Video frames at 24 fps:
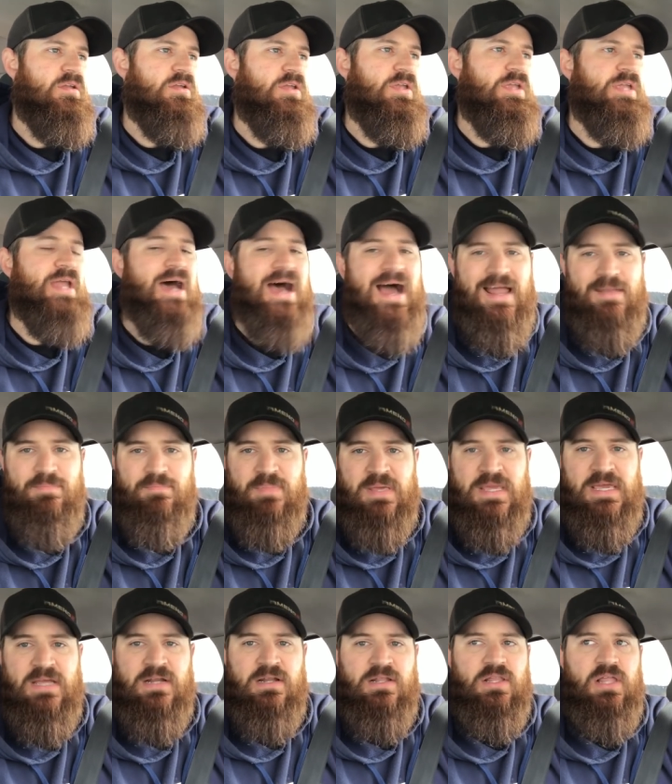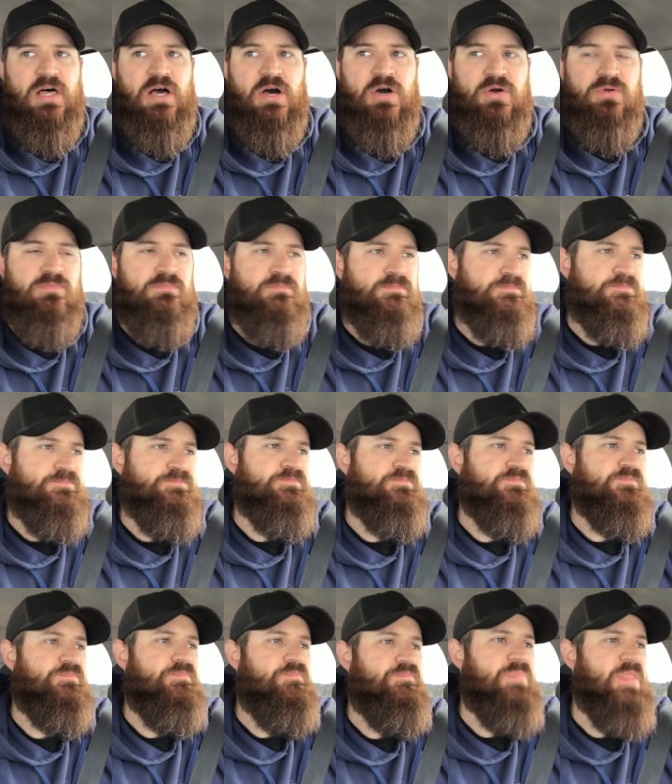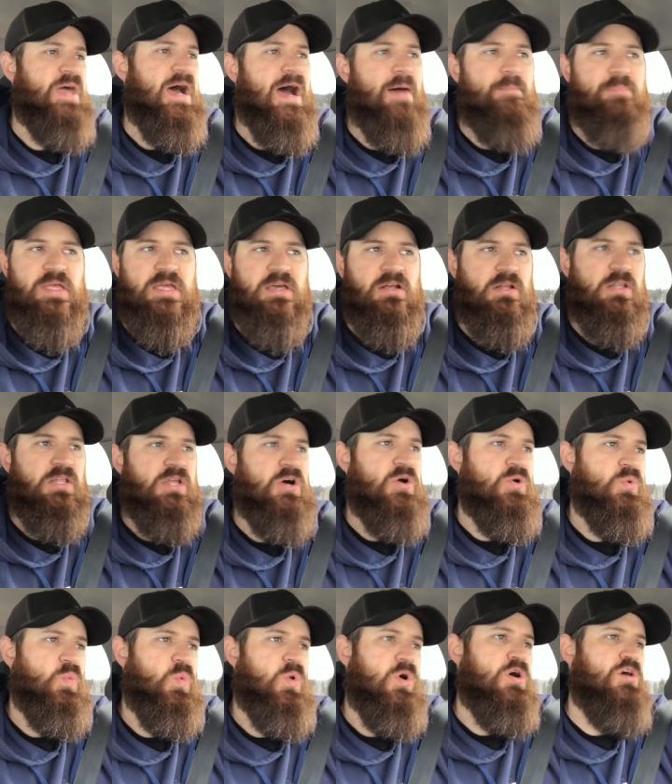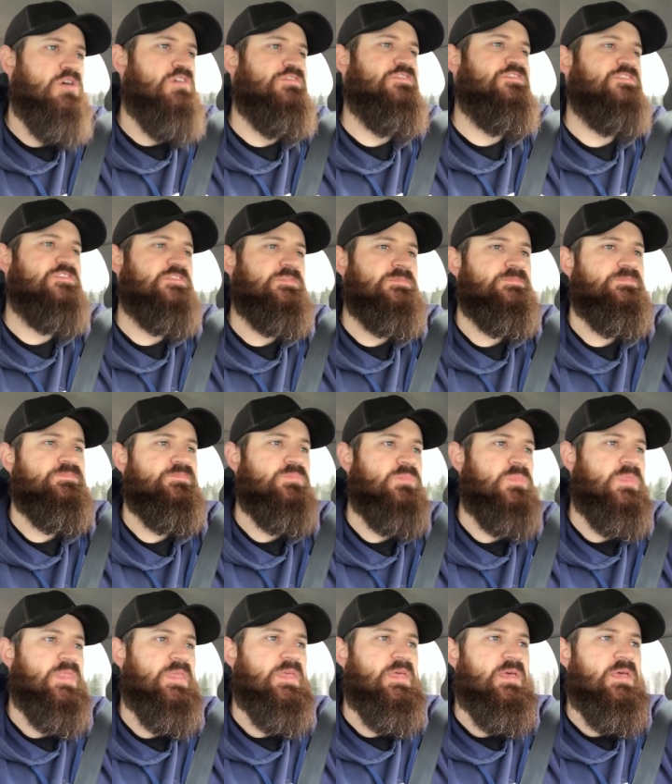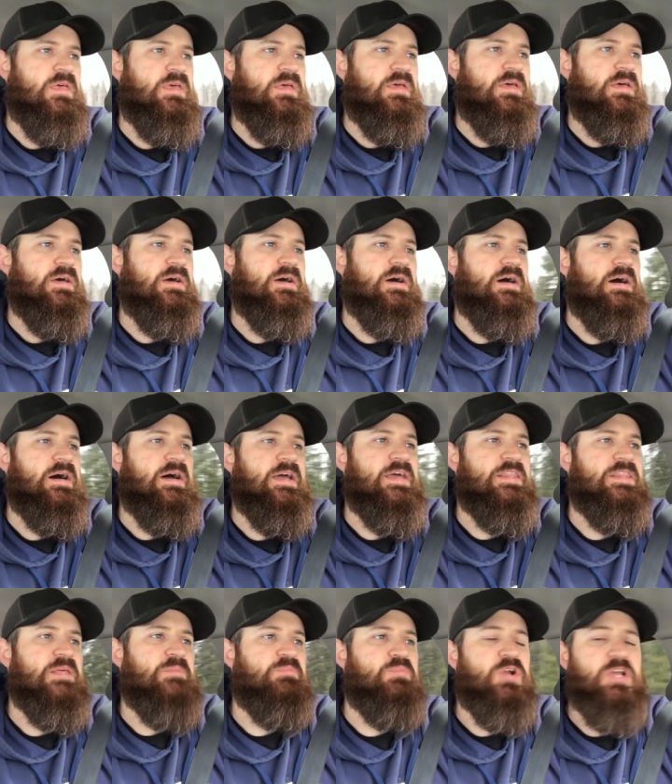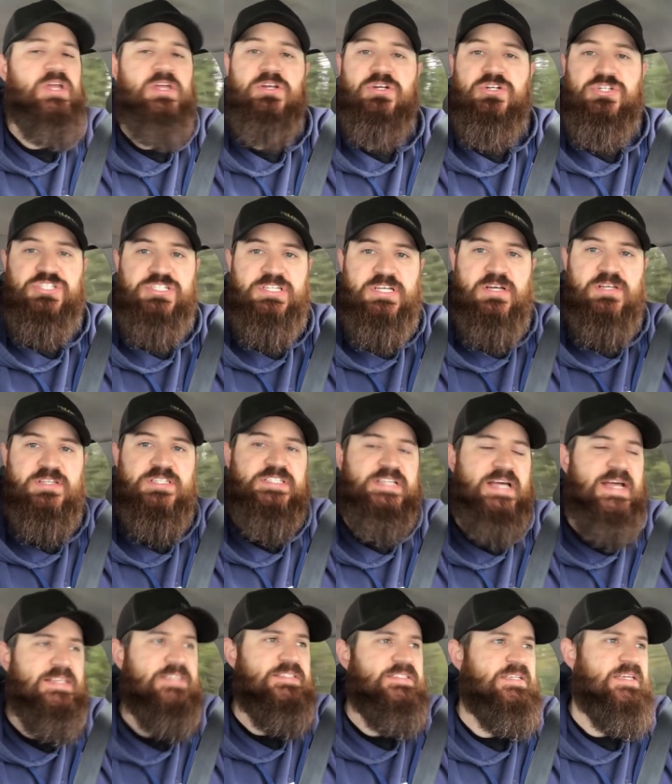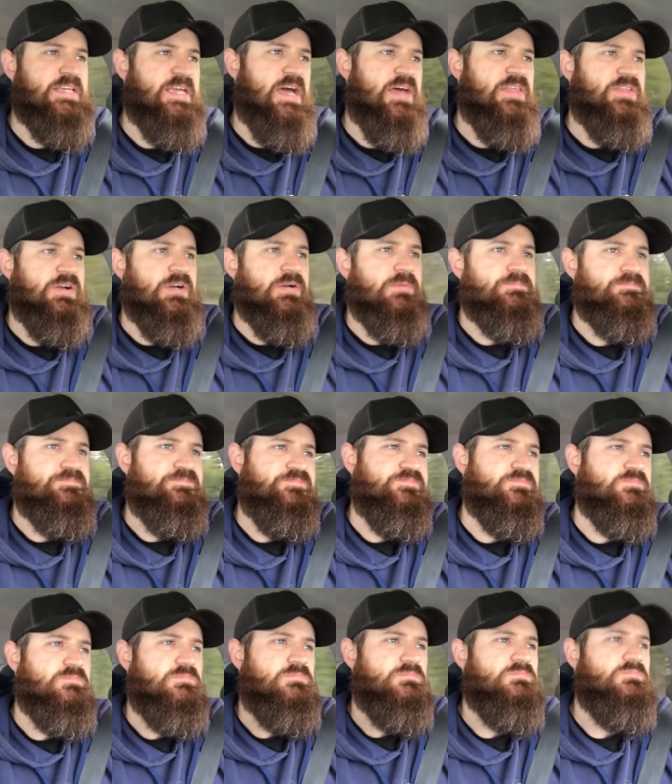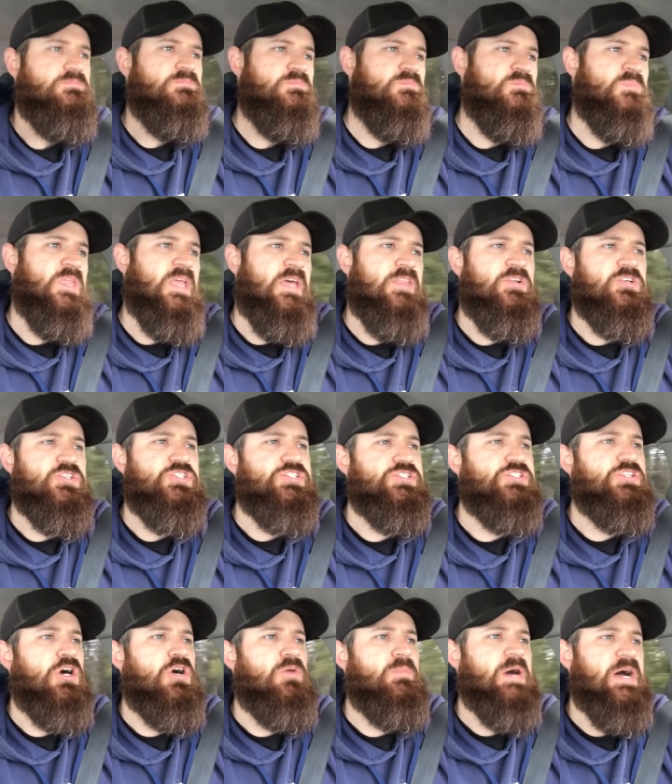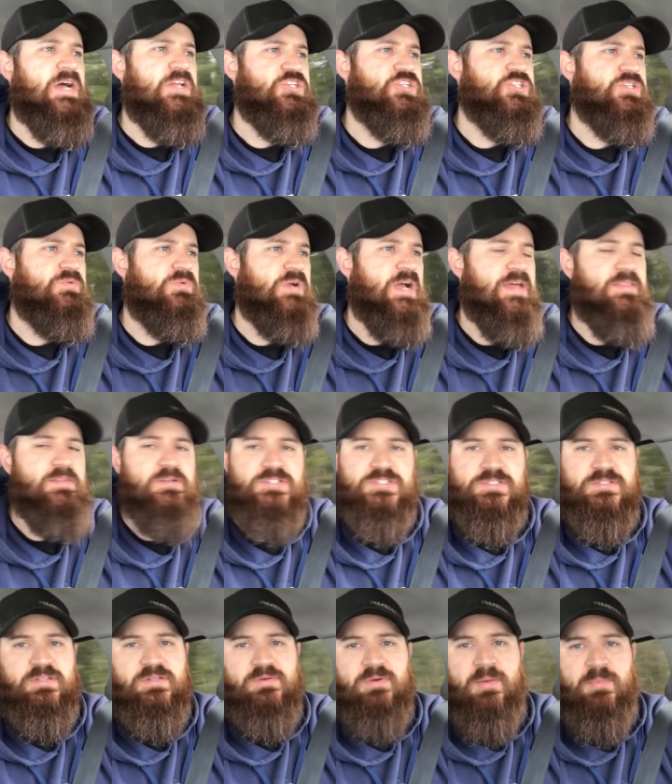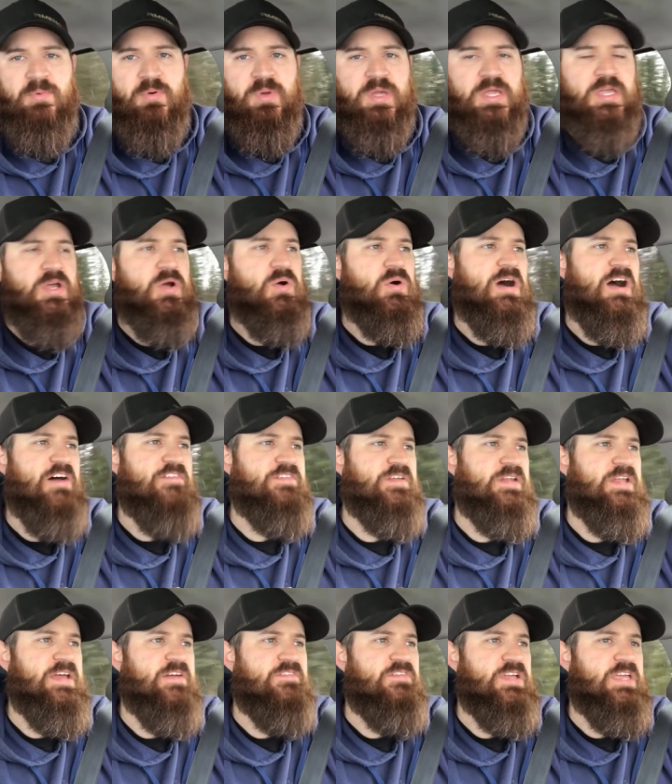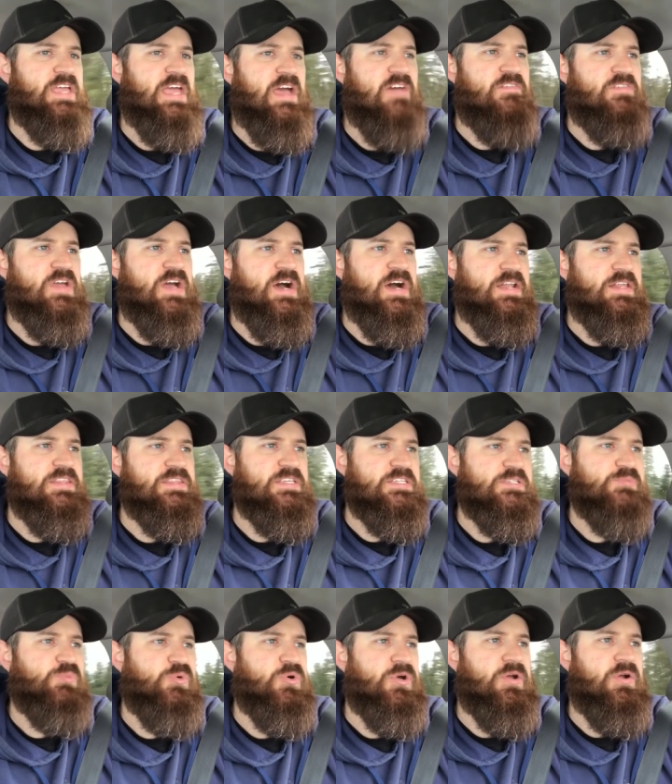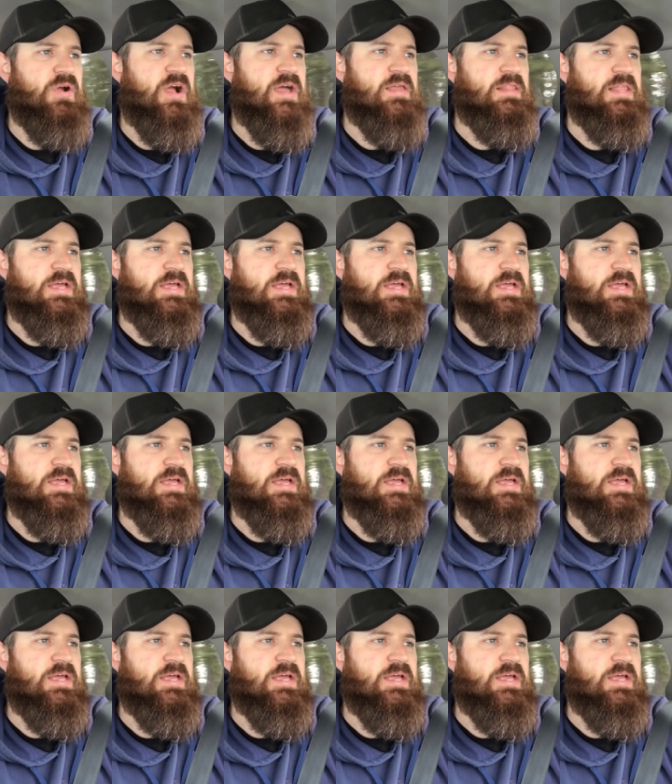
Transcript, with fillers: Not being alone, not being a lone wolf, and then bringing your skill sets together. And there's so much, right? I mean, we can go off into every caveat at this point, right?